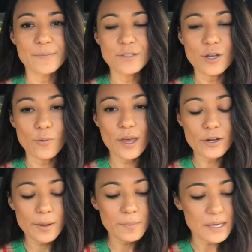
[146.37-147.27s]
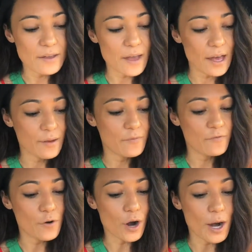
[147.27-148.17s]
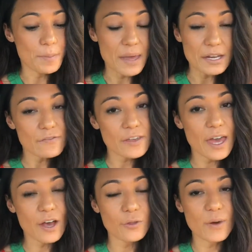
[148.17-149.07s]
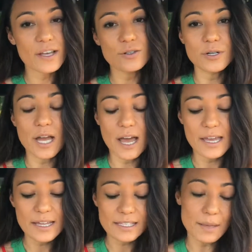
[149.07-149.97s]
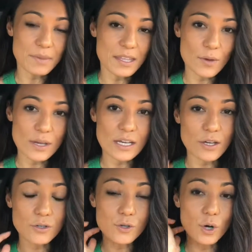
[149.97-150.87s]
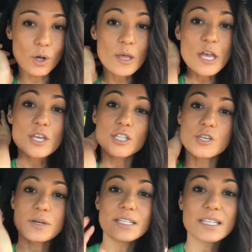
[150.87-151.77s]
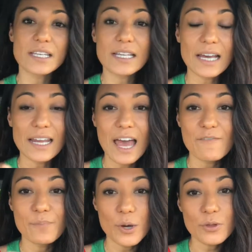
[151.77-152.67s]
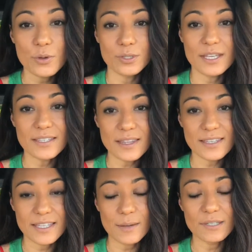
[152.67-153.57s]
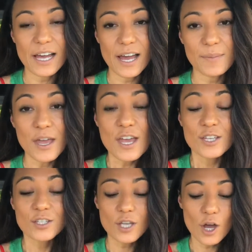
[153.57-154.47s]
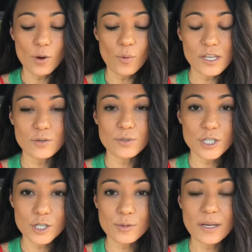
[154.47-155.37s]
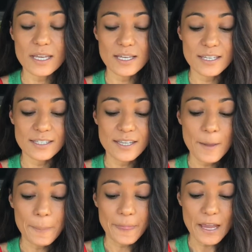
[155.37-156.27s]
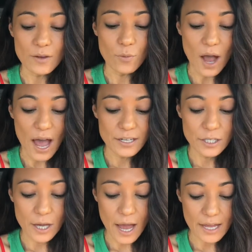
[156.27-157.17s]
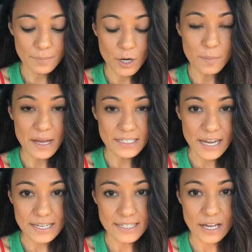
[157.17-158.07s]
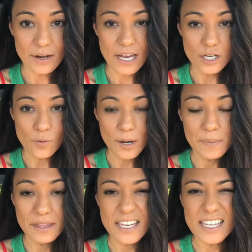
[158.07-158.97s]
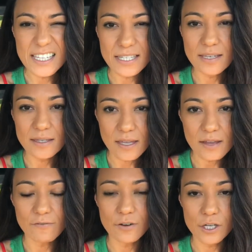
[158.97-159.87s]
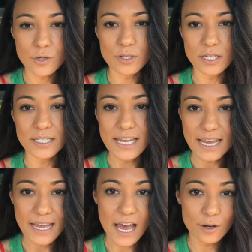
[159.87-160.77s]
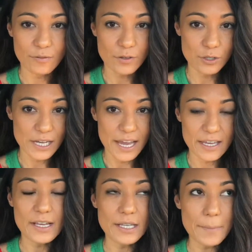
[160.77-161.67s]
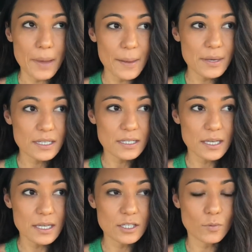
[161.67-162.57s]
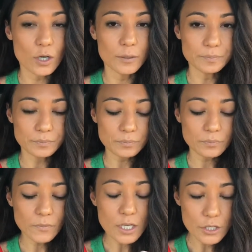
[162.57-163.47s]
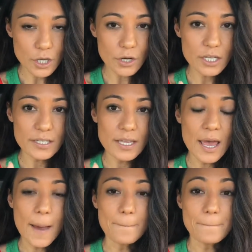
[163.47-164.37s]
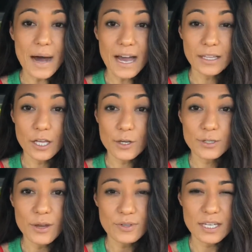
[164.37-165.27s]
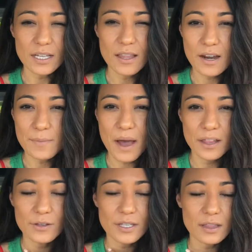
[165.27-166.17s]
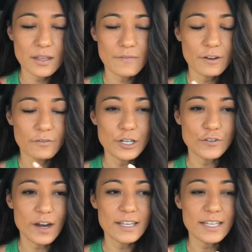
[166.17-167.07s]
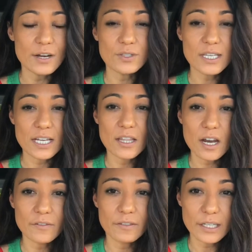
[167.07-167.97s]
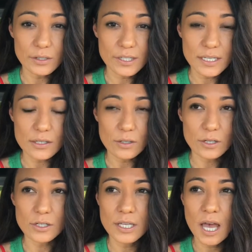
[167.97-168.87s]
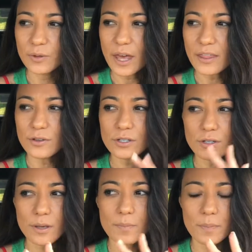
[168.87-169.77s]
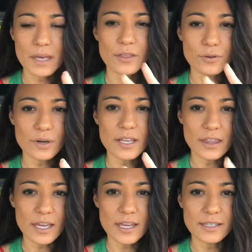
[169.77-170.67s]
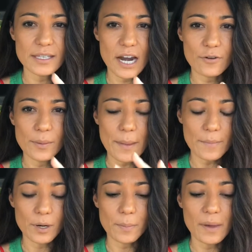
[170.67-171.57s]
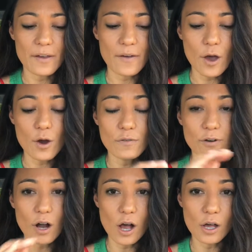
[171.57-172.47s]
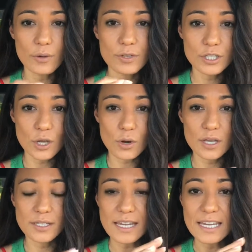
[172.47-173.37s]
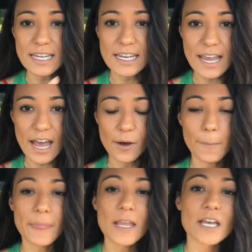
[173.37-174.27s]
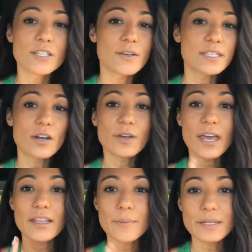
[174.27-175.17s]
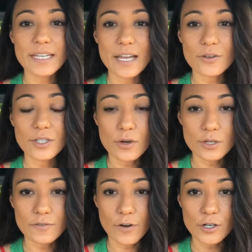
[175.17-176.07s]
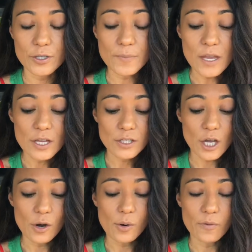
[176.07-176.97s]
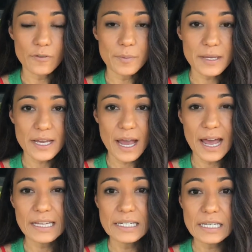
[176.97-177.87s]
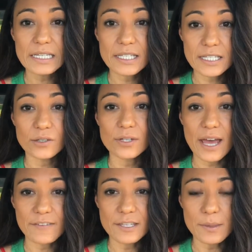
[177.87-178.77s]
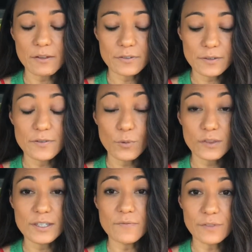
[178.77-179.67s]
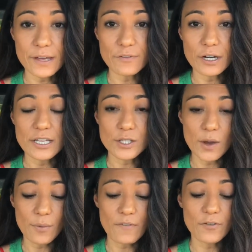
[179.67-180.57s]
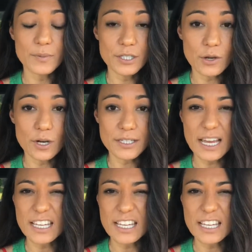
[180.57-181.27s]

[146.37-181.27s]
So whether it be for our benefit health-wise or not, it's something that we can control. So you get to kind of have both those things at the same time. So what you do is, like I broke my diet down, and you want to pick the easiest thing for you to take out of your diet. Like my biggest things were sodas, Milos. I was eating a lot of Milos. I love their french fries, and I was eating a lot of Little Caesars. Those are the big three things that I remember, but overall it was sodas and eating out. So I said, okay, let me take out sodas first. So for me, I needed still to have something with some flavor in it. So I went from sodas. I